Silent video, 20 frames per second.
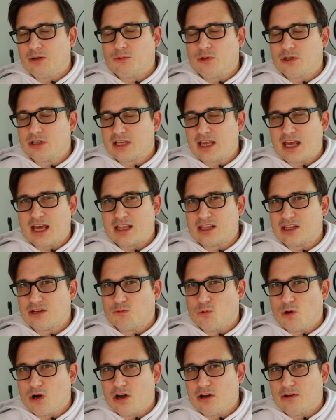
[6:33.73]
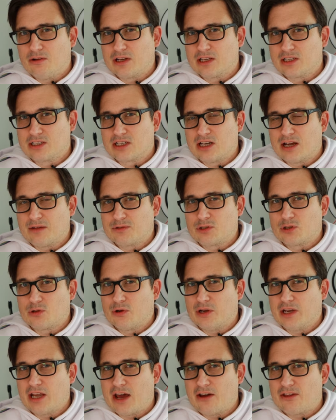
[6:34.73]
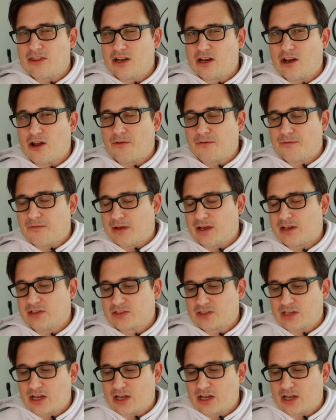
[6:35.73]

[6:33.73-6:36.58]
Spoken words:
want to get the wiring and stuff sorted out in the loft first.